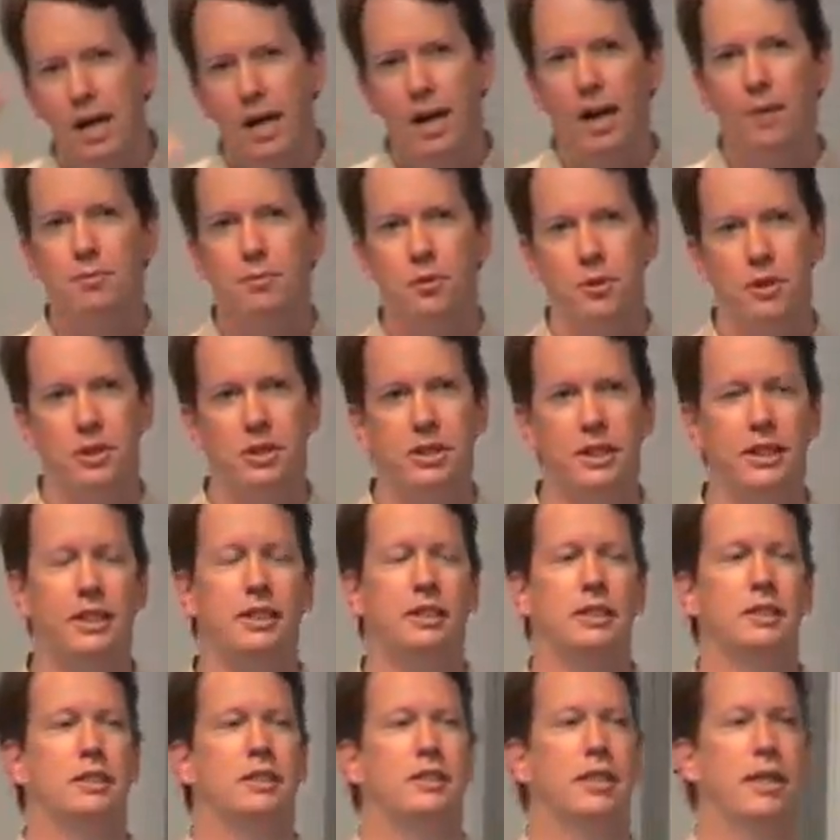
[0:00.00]
up to the
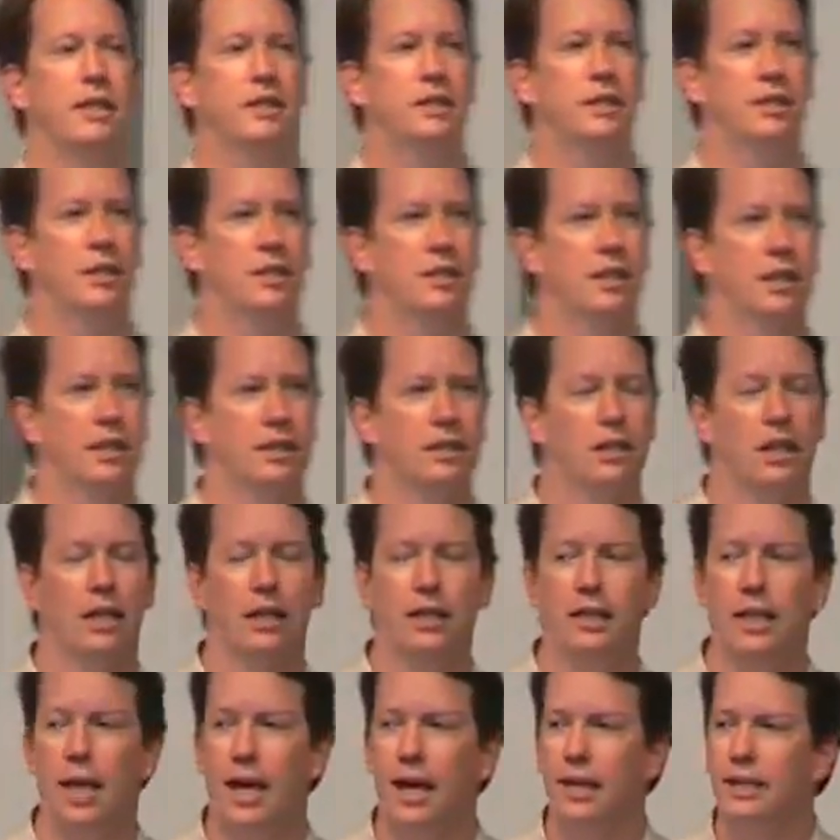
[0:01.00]
seasons changing and things
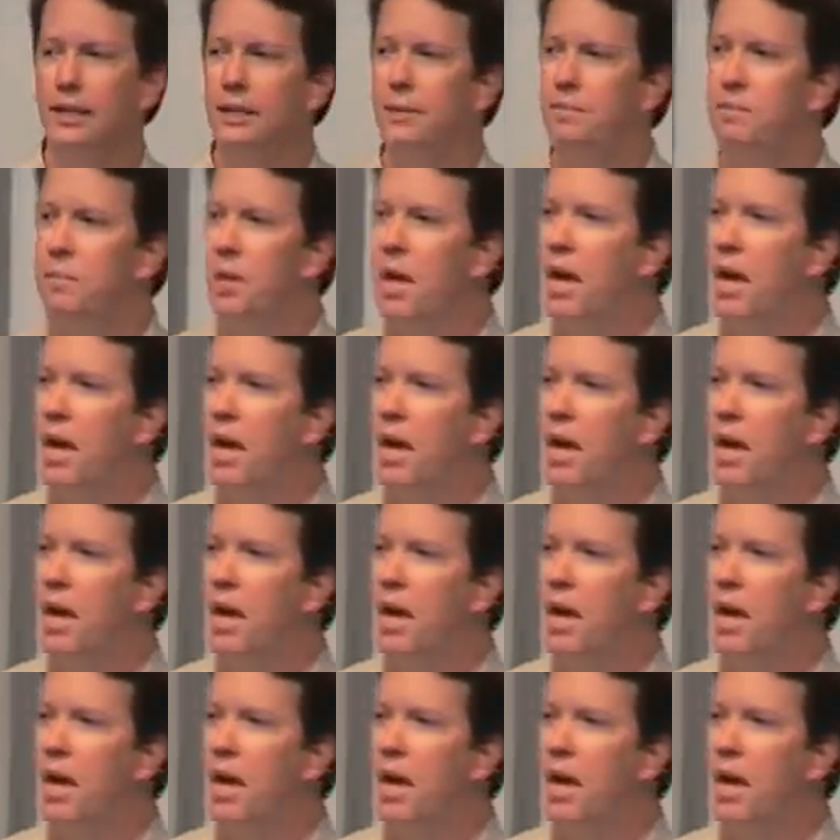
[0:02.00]
like that.